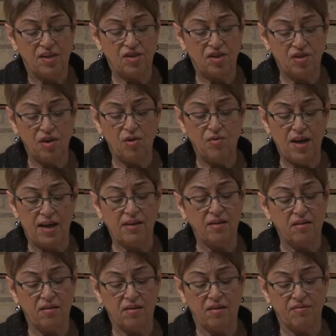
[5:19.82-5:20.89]
to know that
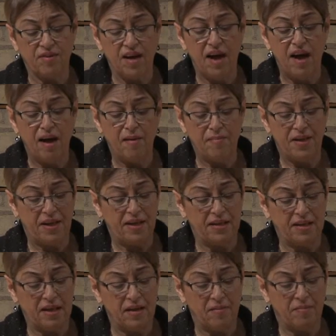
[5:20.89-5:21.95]
look of calm that
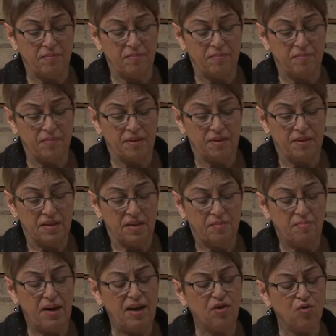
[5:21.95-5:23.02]
had come.
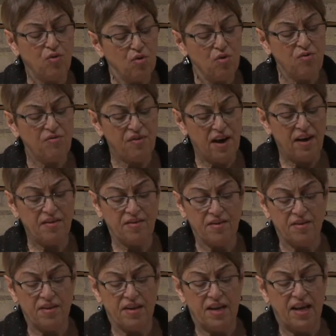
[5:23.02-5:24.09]
My cruel
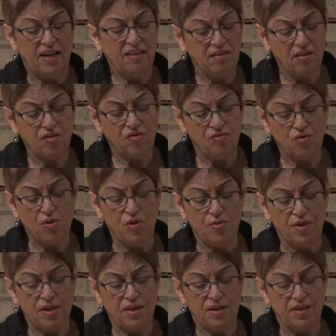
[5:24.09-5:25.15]
father had looked
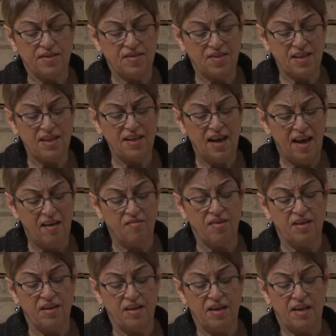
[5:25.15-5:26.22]
forward, seen
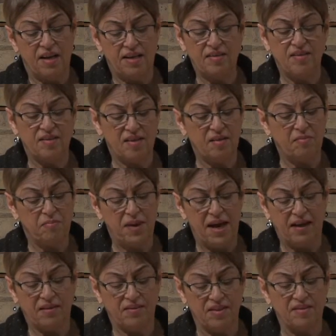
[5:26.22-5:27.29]
heaven, and sent
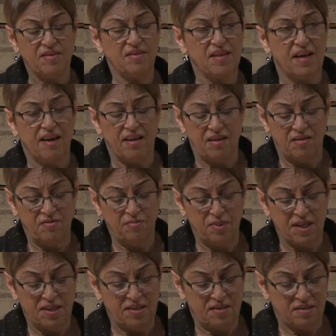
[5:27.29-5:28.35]
back this sign of
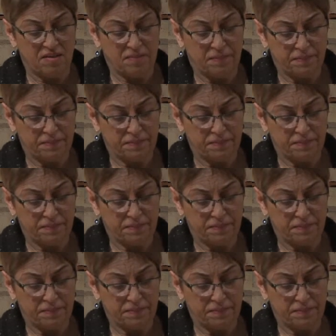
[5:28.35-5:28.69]
peace.